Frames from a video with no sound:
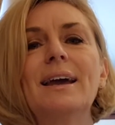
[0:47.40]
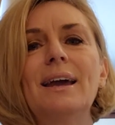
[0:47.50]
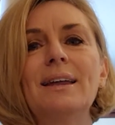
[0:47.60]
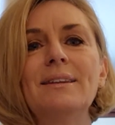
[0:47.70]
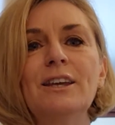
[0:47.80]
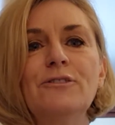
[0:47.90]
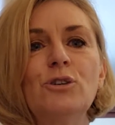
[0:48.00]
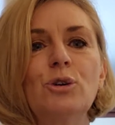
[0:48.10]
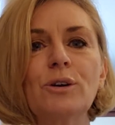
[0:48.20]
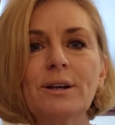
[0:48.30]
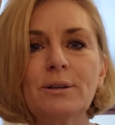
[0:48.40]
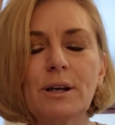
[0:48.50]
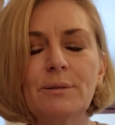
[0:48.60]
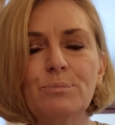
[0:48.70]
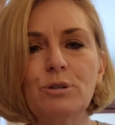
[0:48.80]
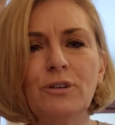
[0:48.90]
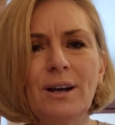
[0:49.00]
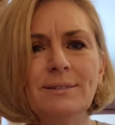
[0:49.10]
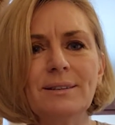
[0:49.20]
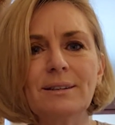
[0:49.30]
and therefore it
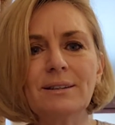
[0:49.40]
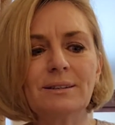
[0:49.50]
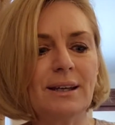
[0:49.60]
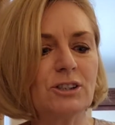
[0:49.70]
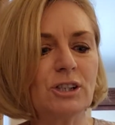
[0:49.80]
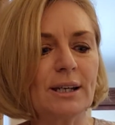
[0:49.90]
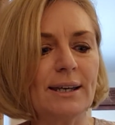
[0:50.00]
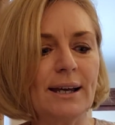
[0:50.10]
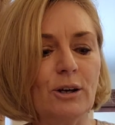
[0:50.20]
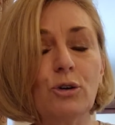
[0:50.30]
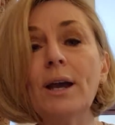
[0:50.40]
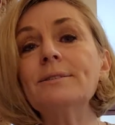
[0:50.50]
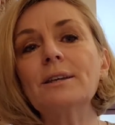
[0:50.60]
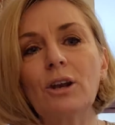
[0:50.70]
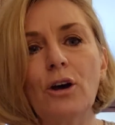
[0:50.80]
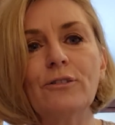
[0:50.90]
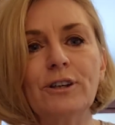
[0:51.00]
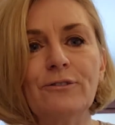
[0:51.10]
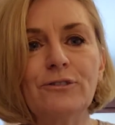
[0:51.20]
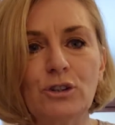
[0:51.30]
provides it actually creates a lot of
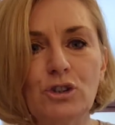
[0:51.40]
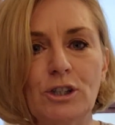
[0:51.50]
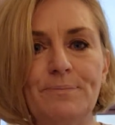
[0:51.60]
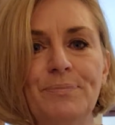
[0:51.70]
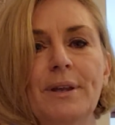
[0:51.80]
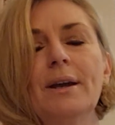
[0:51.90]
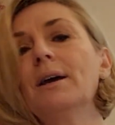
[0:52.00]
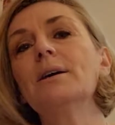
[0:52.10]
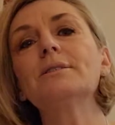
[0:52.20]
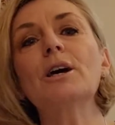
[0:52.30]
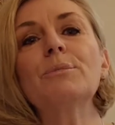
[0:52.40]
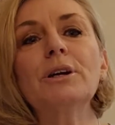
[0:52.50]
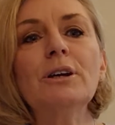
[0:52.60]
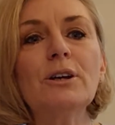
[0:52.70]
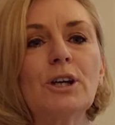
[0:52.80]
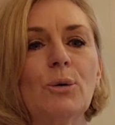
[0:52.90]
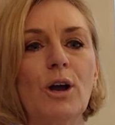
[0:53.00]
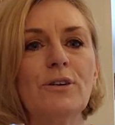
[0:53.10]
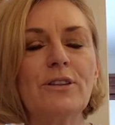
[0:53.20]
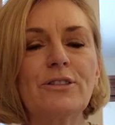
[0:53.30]
confusion. So I'm going to go
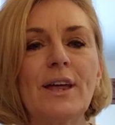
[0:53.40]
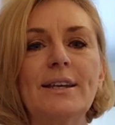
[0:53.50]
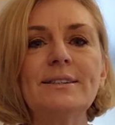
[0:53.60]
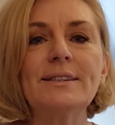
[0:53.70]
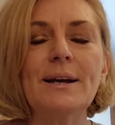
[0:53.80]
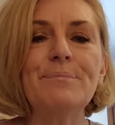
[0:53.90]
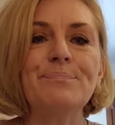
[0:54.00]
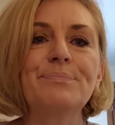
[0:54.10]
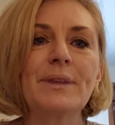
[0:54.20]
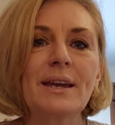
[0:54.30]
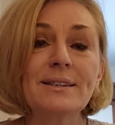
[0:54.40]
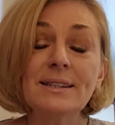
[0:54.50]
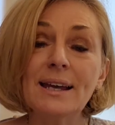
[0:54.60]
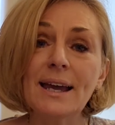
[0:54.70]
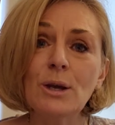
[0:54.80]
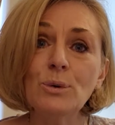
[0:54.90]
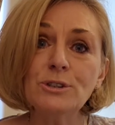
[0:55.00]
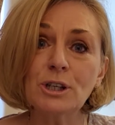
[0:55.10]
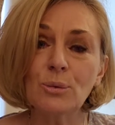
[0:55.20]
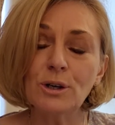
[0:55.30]
over that today,
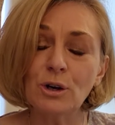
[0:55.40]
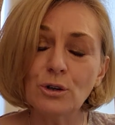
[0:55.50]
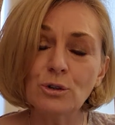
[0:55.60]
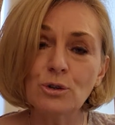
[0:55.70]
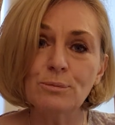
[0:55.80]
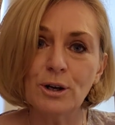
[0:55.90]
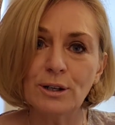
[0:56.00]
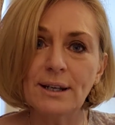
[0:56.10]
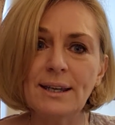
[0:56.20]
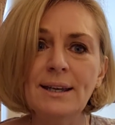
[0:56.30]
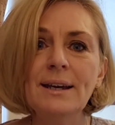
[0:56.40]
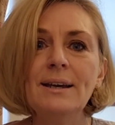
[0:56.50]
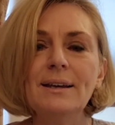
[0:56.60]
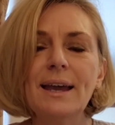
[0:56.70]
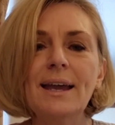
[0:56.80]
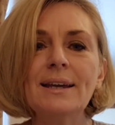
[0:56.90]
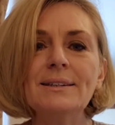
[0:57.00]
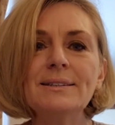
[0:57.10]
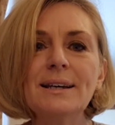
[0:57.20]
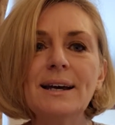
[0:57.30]
what's going on hormonally,
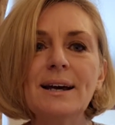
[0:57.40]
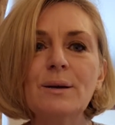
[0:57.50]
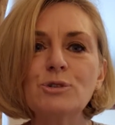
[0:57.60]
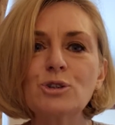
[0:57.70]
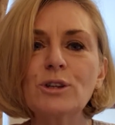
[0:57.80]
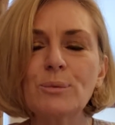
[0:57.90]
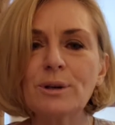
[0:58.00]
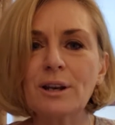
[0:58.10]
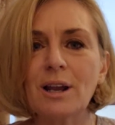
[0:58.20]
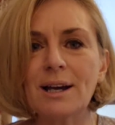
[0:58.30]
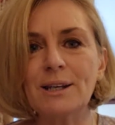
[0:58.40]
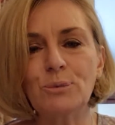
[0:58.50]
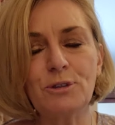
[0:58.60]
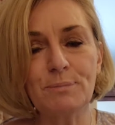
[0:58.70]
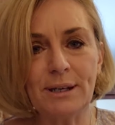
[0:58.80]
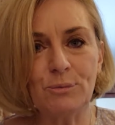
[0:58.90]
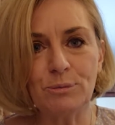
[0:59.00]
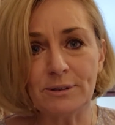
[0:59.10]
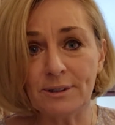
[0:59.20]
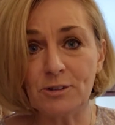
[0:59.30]
and I'm sure that will align with many
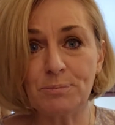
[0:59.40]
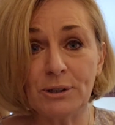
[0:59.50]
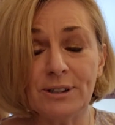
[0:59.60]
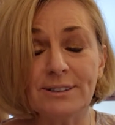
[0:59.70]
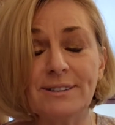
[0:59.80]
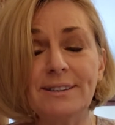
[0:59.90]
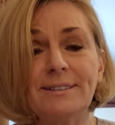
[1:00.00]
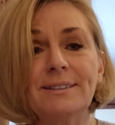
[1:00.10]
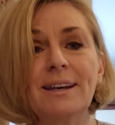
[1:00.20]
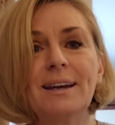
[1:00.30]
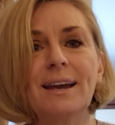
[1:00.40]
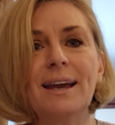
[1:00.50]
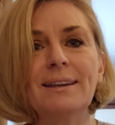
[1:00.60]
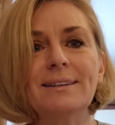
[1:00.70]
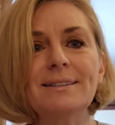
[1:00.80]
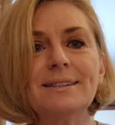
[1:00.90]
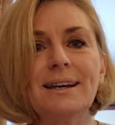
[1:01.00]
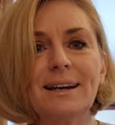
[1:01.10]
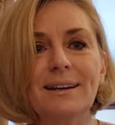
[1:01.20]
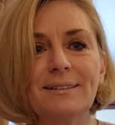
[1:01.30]
women's experiences, and
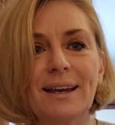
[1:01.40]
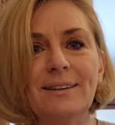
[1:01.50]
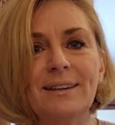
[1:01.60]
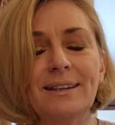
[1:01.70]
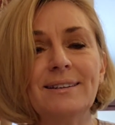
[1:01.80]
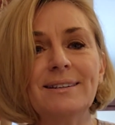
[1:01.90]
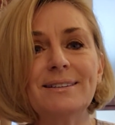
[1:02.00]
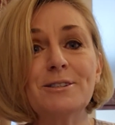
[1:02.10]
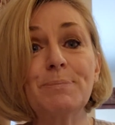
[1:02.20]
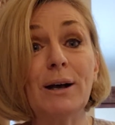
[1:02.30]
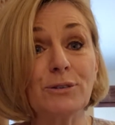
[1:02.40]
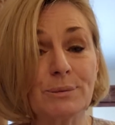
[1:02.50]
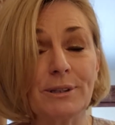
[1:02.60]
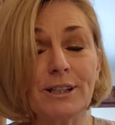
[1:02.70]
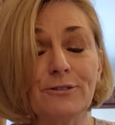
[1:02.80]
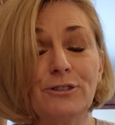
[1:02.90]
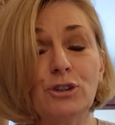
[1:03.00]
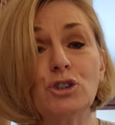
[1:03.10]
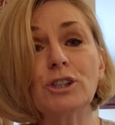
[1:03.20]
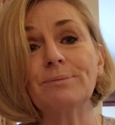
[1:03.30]
then dispel some of the
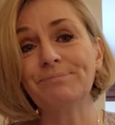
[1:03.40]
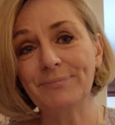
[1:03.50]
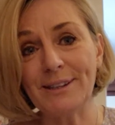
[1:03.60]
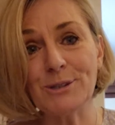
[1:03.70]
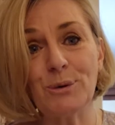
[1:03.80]
confusion. That's